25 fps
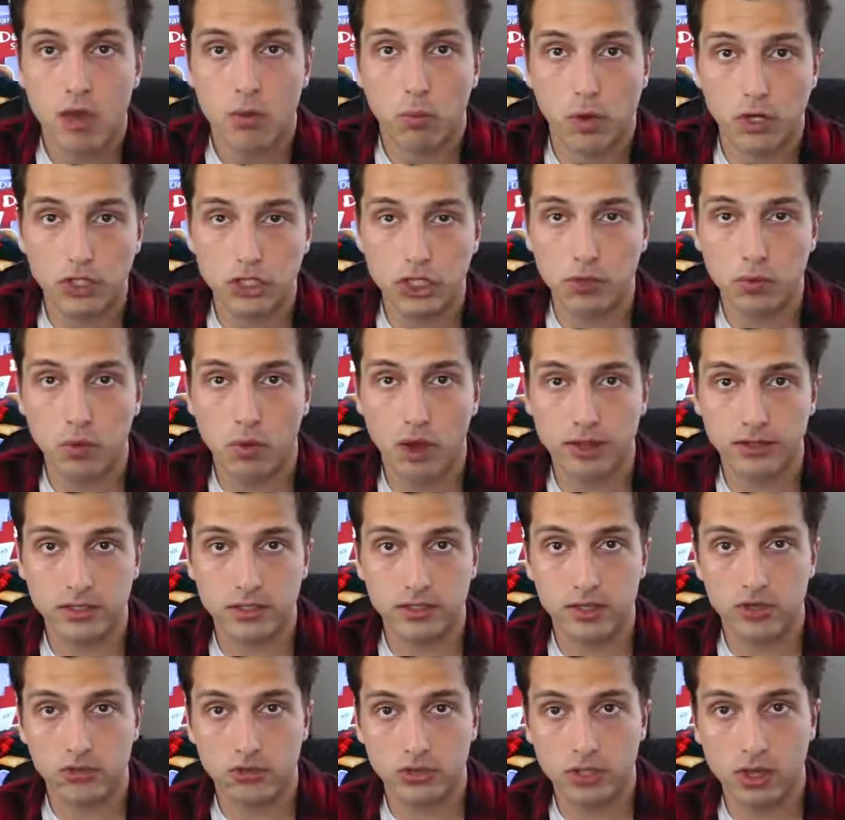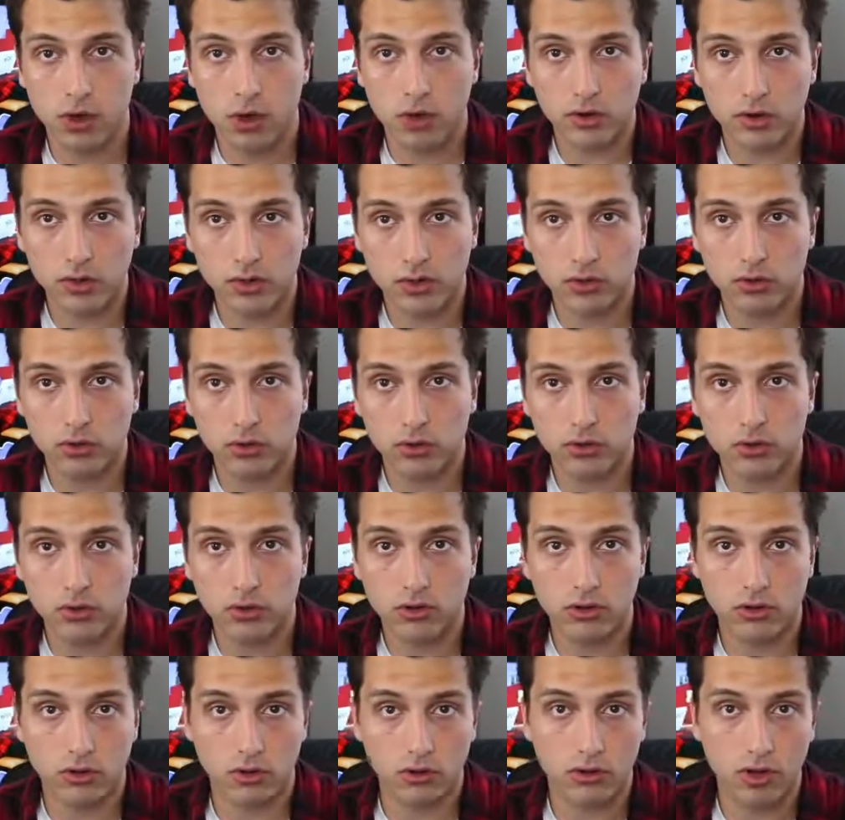What you want to do is go into
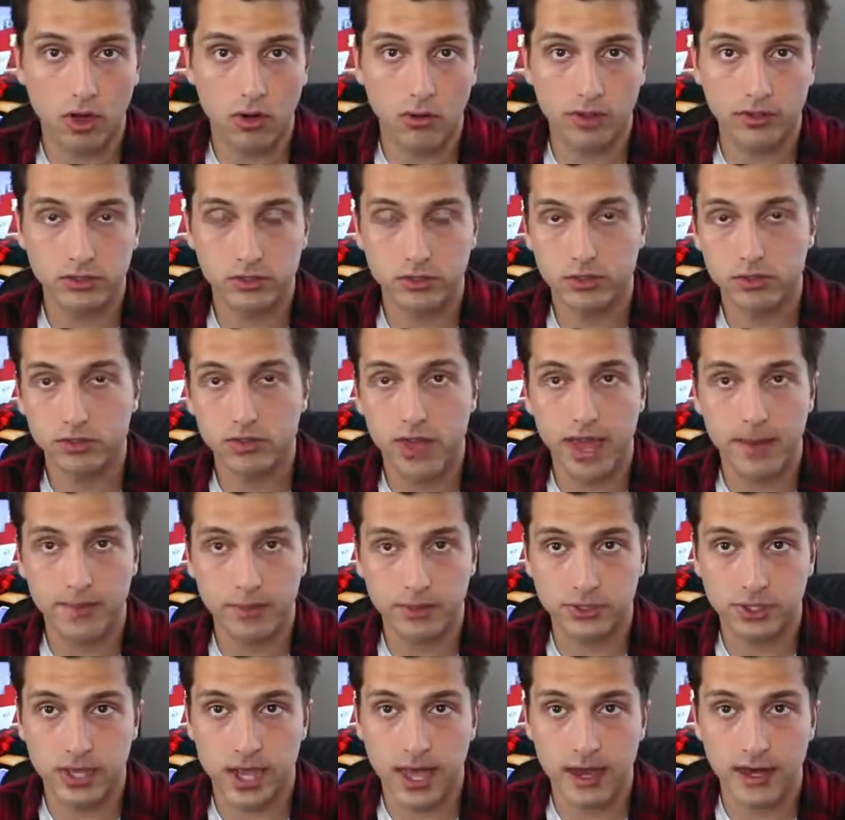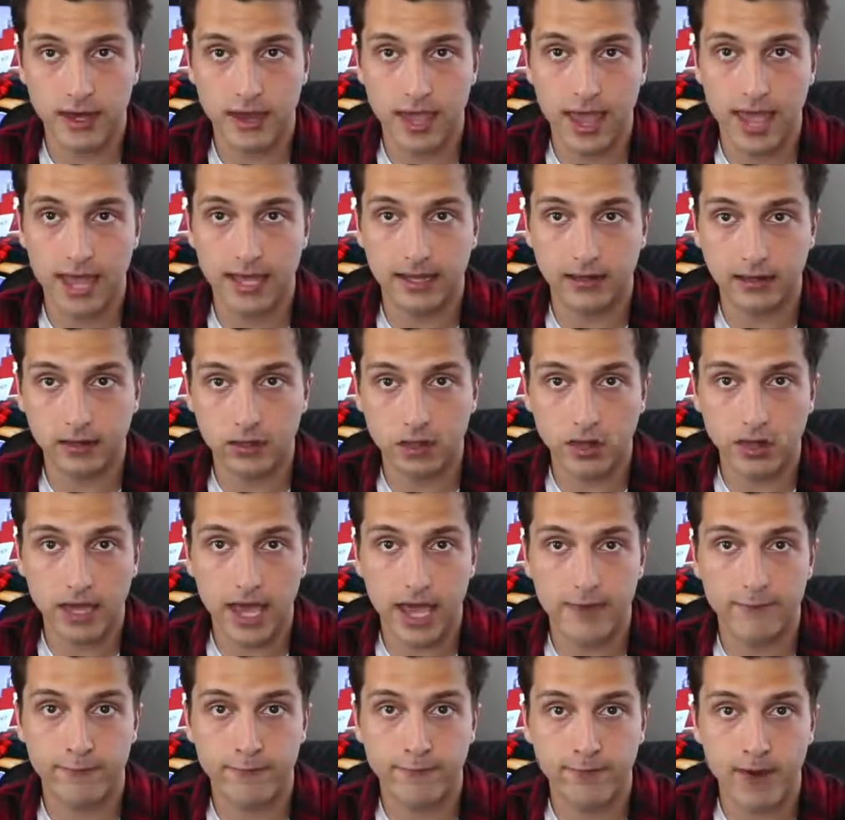Google or go into Amazon and look
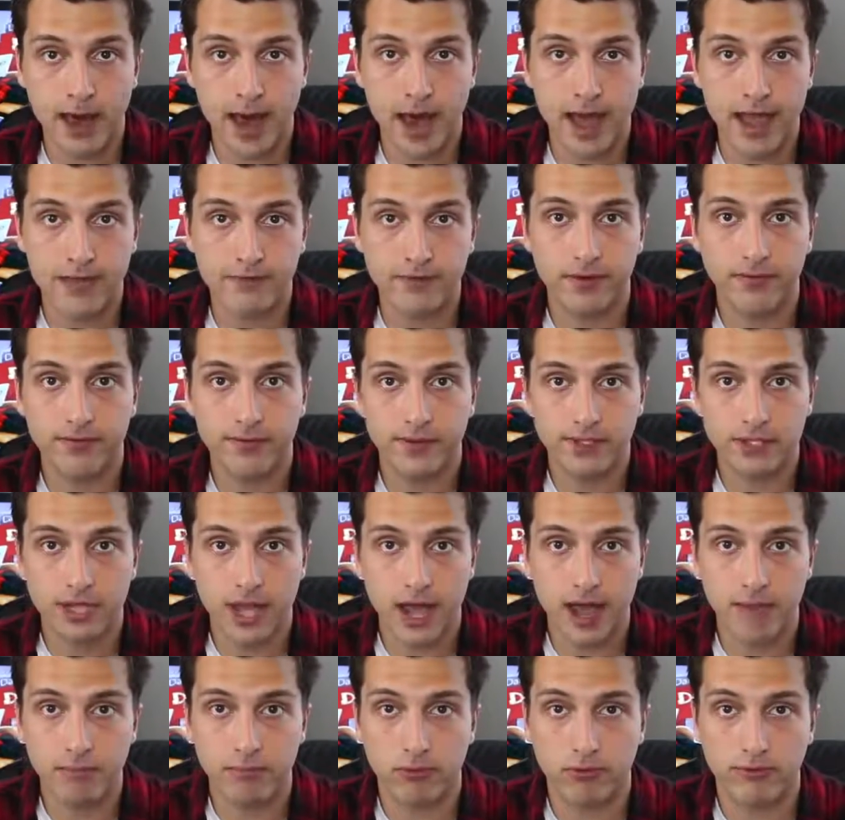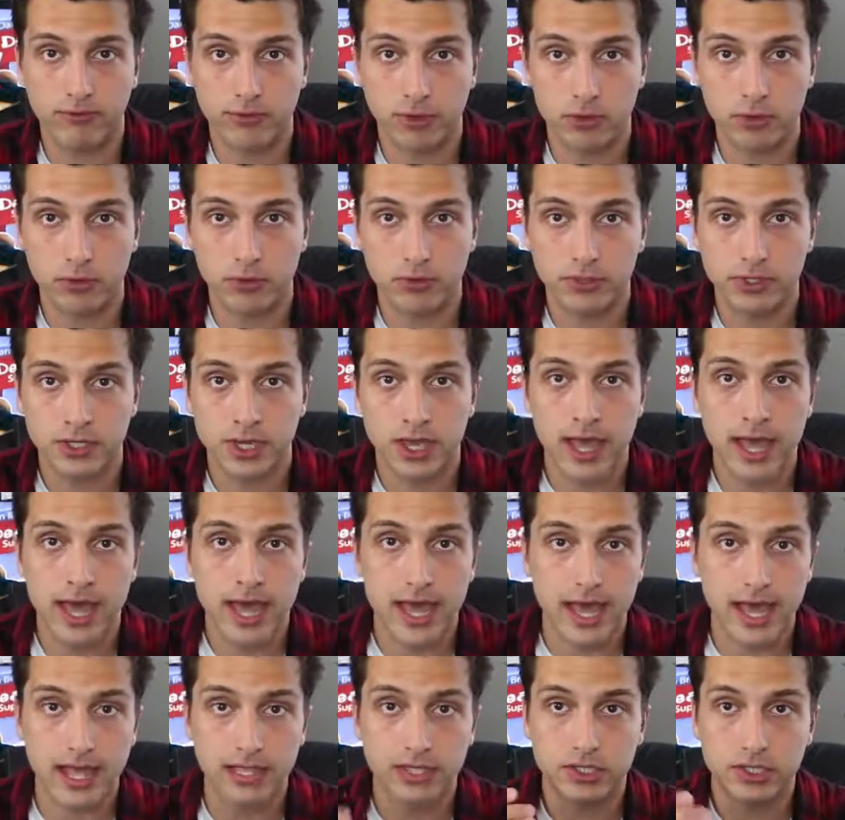at 5 of the top reviews
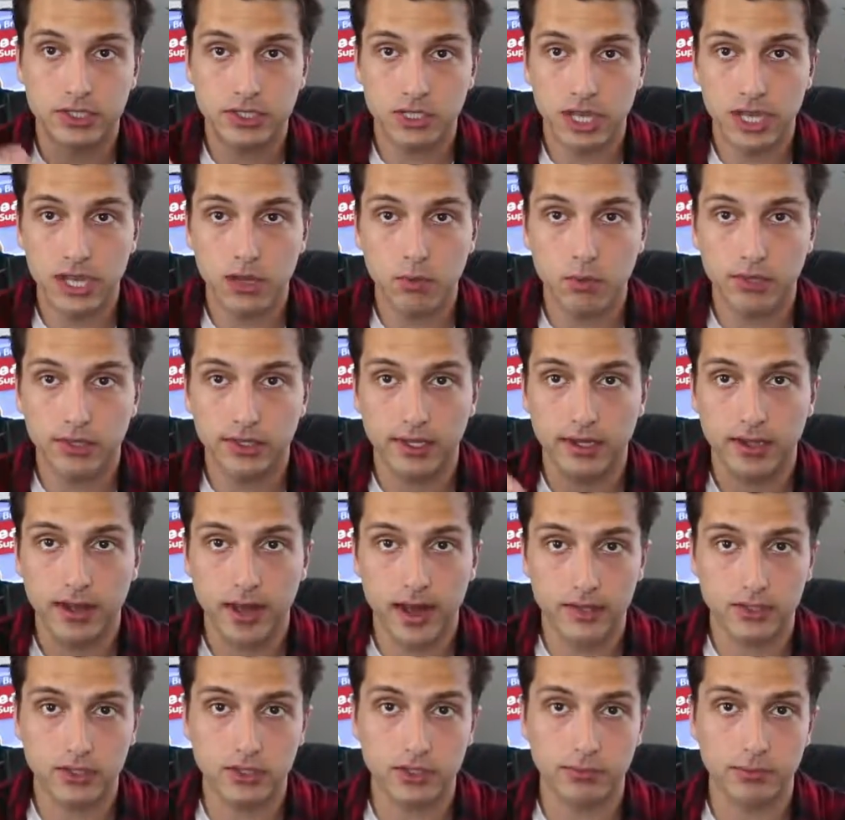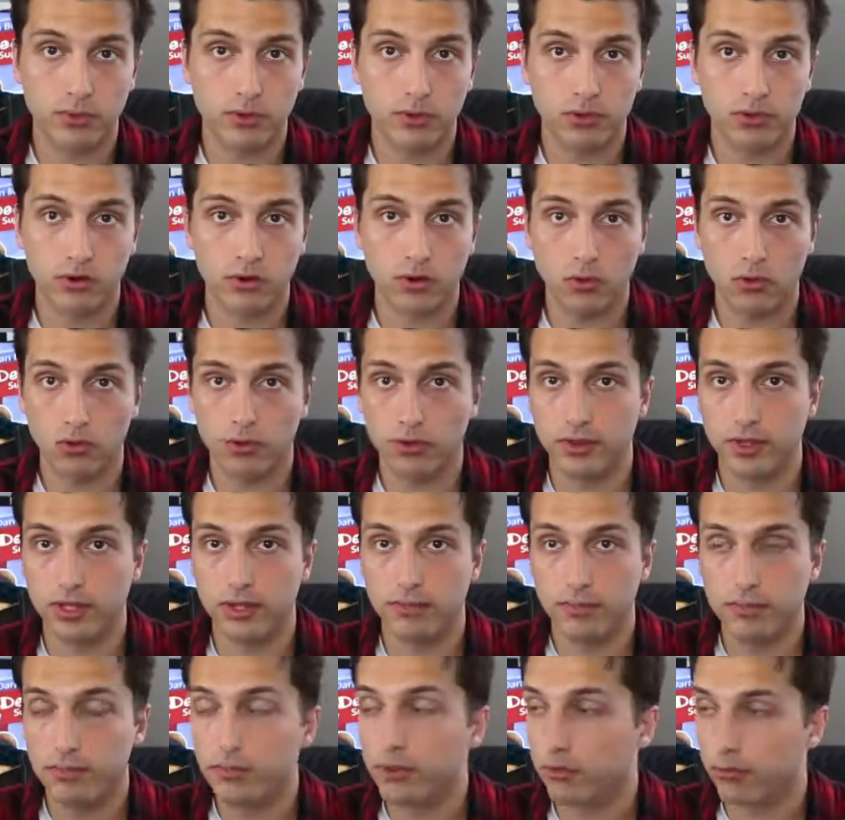and see what the customer or
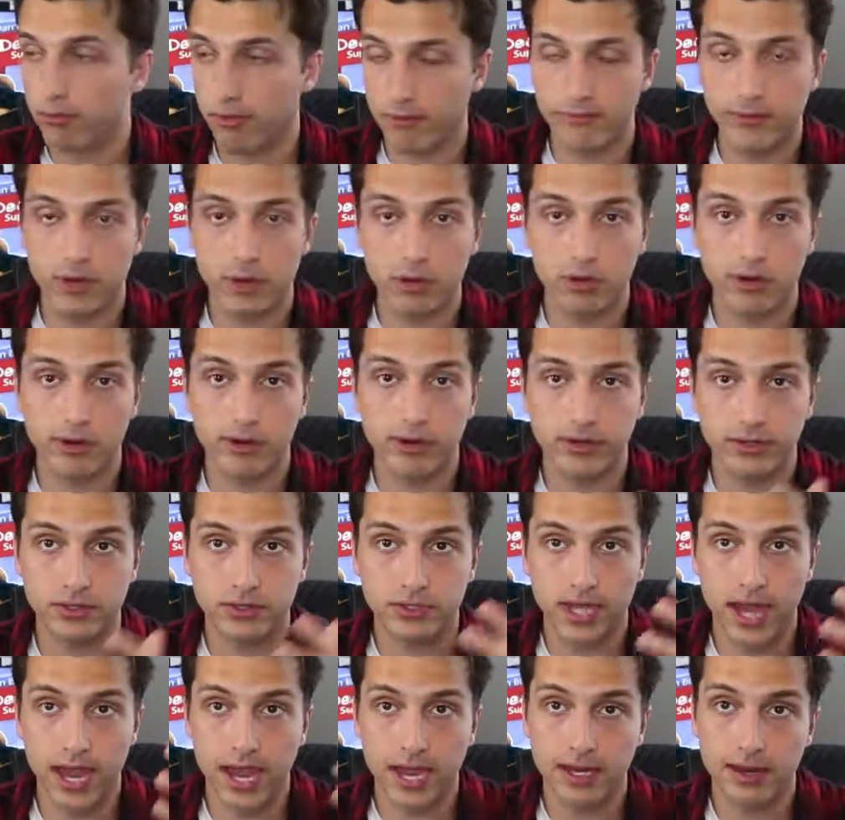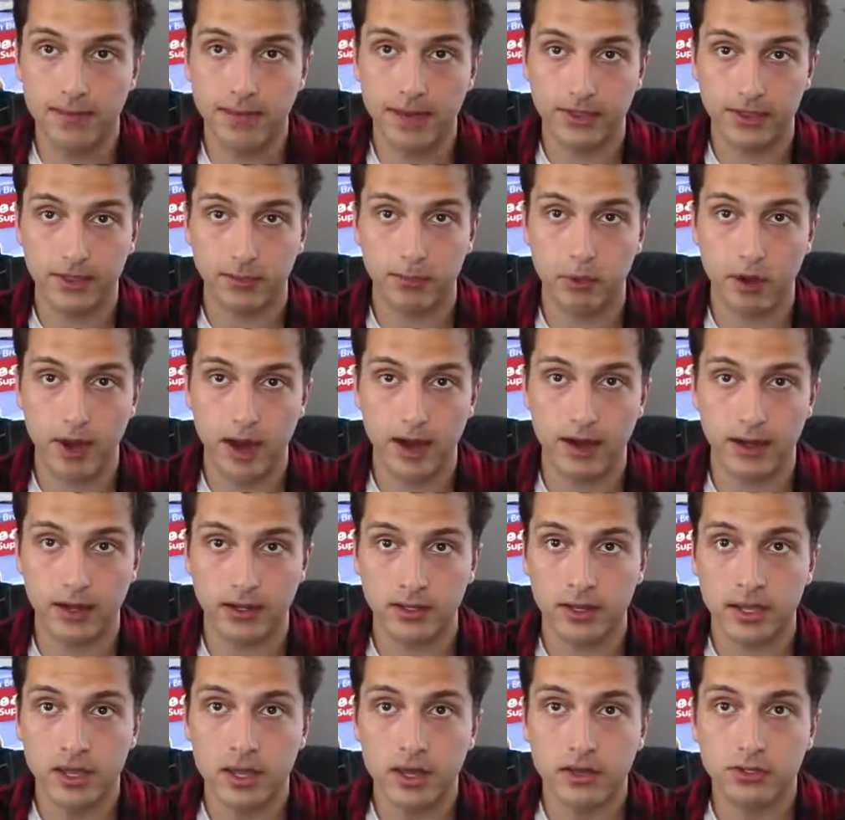the reviewer is saying about the
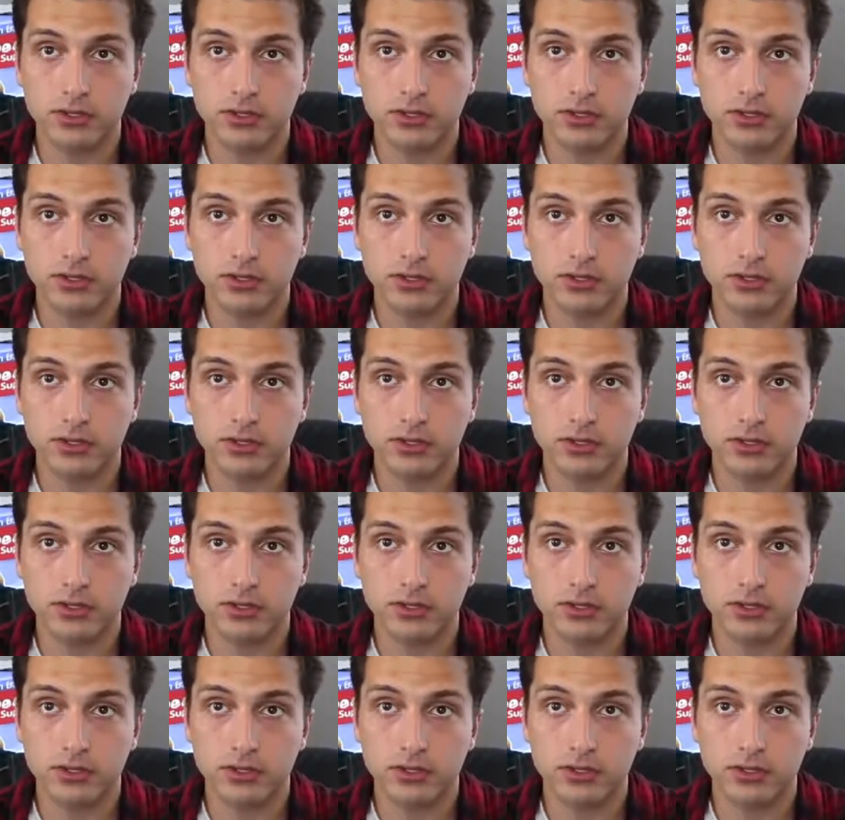product.